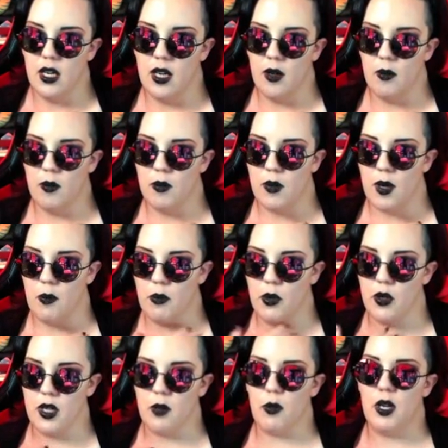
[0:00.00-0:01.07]
I'm
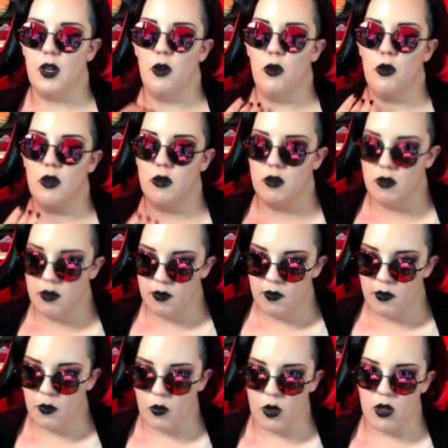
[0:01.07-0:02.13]
putting my own
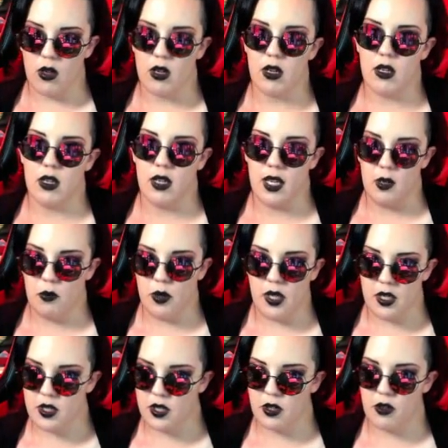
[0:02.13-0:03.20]
work and
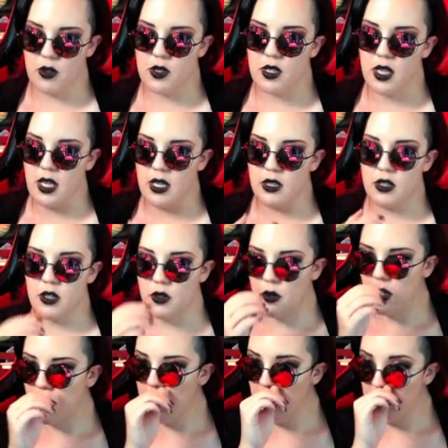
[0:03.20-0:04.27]
pictures
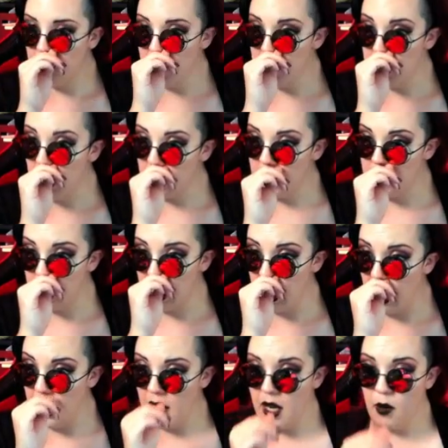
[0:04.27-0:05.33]
into it and then telling
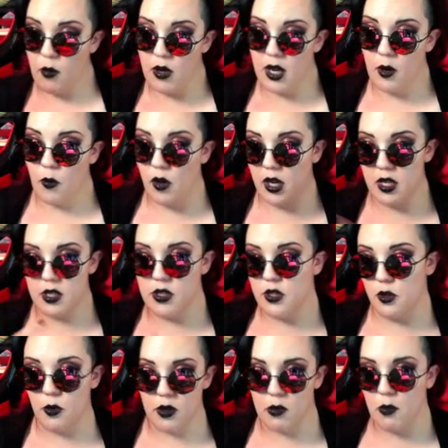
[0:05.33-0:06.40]
the AI what I want it to
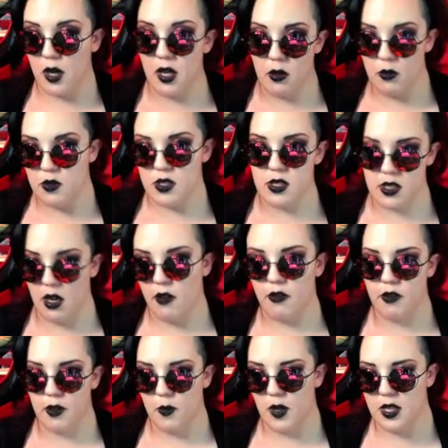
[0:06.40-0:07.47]
do with my own
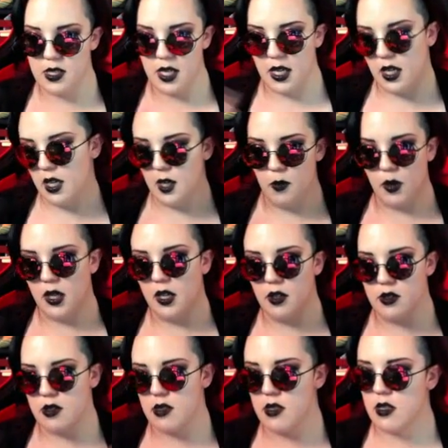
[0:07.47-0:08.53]
stuff. I'm not taking anybody
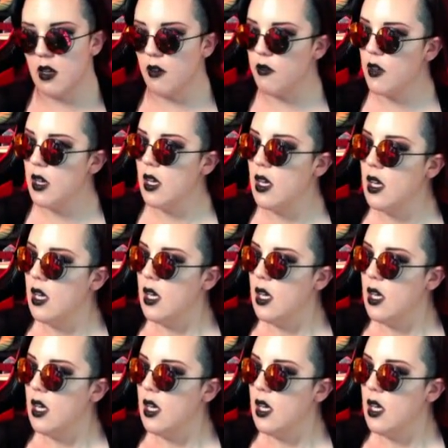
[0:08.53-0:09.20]
else's stuff.